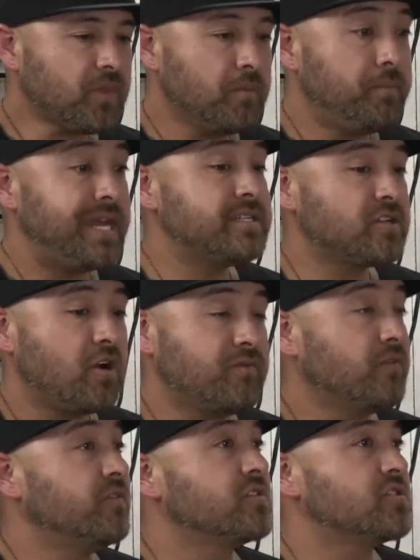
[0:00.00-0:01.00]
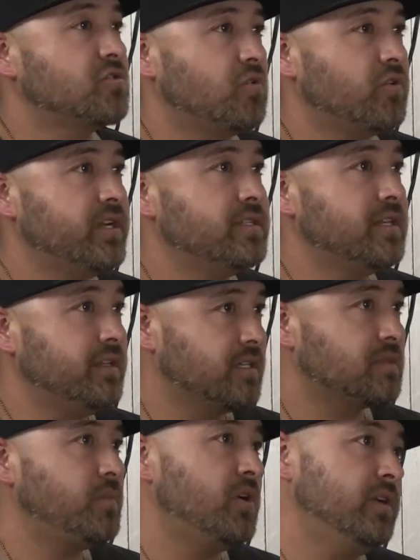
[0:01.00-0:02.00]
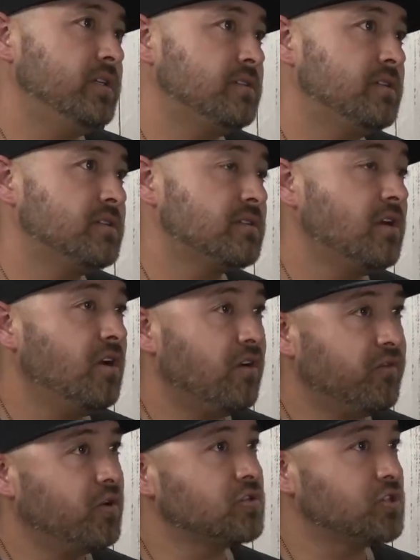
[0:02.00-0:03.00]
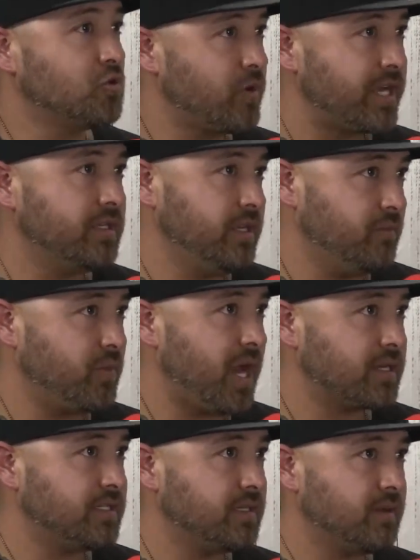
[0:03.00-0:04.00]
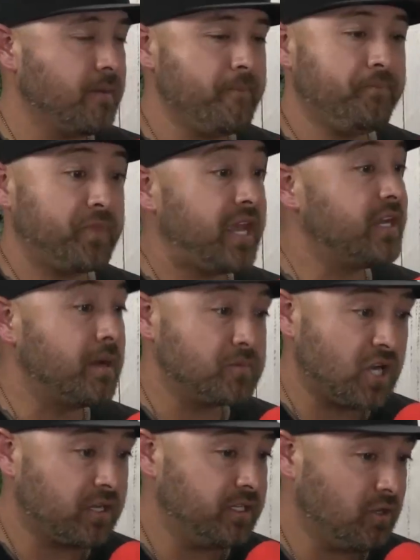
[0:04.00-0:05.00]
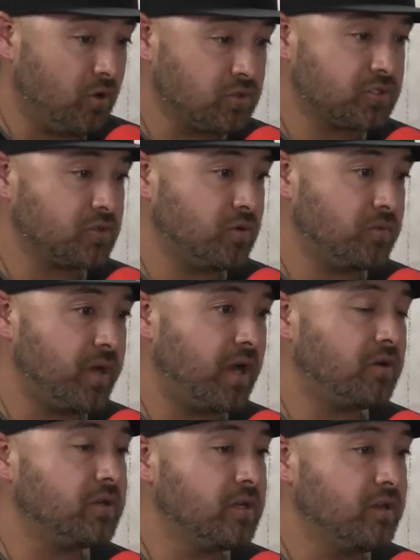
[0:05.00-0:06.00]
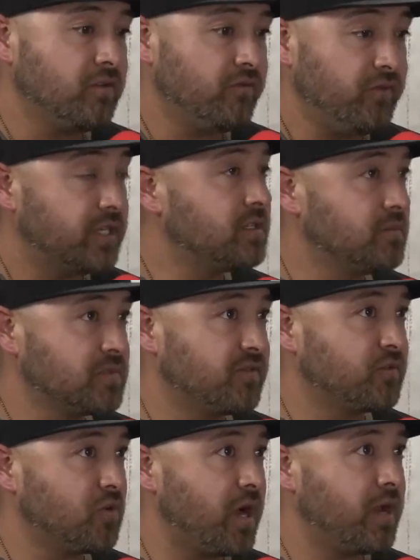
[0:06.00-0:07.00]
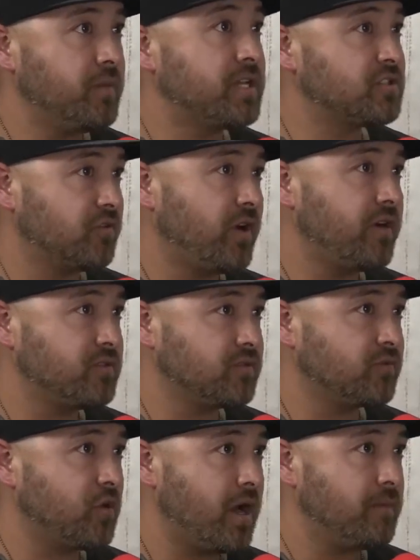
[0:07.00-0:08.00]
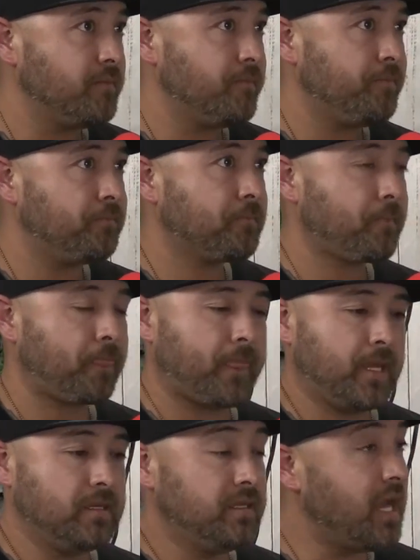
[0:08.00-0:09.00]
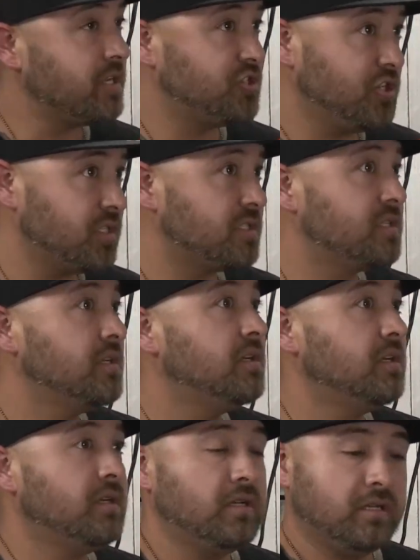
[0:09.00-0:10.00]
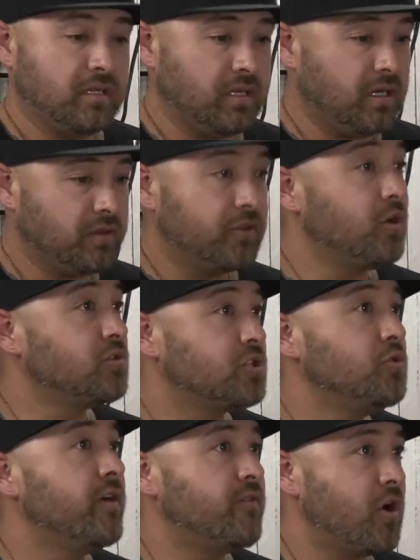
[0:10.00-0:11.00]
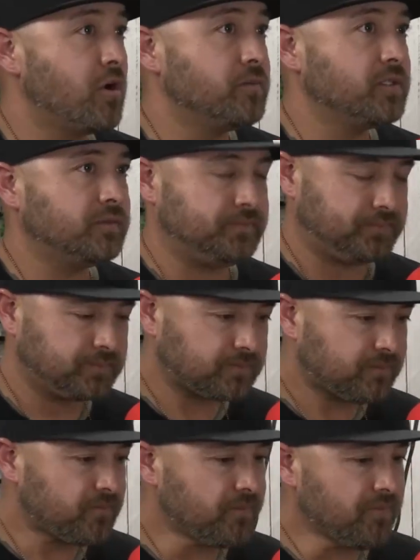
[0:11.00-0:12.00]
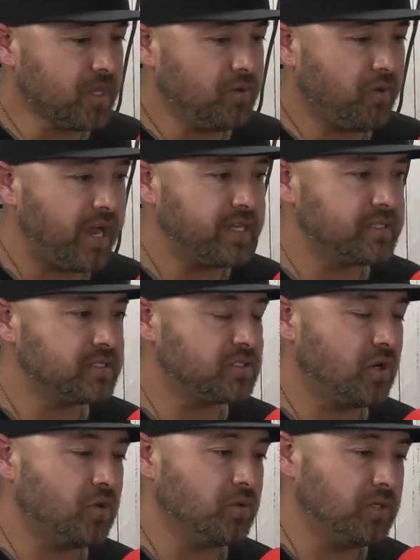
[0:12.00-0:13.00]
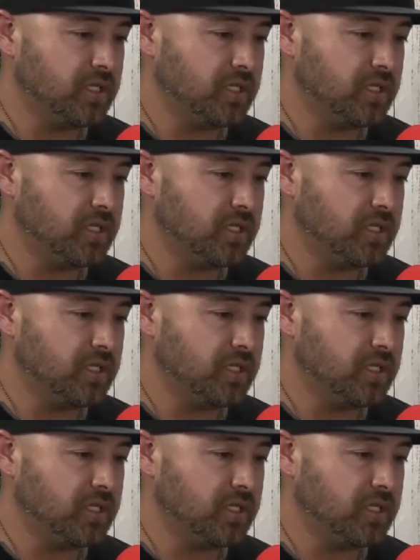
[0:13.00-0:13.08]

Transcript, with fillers: based off of the stories and the experiences right. of those directly Correct. impacted. And I'm talking also about victims of crime and survivors of crime. Correct. Not just those who have harmed. Right? So